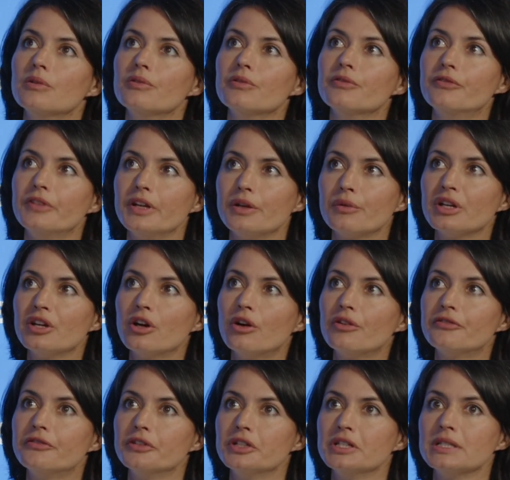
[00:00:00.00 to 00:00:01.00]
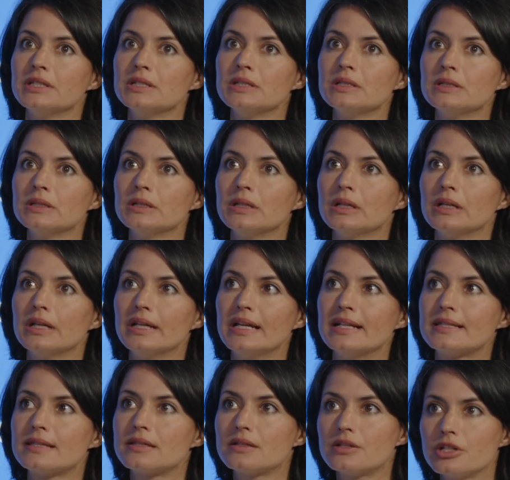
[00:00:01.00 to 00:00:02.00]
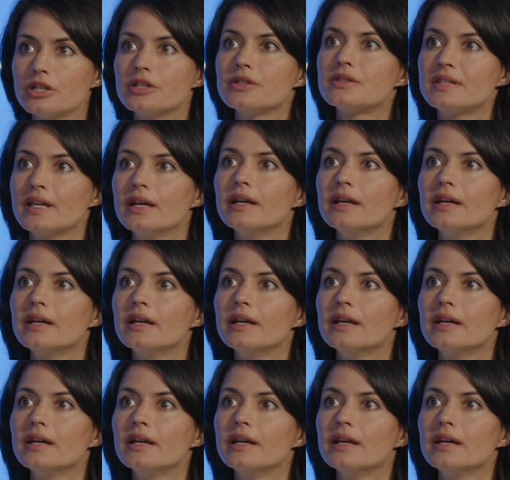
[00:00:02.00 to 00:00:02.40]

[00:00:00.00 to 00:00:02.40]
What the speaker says: Very often, it's just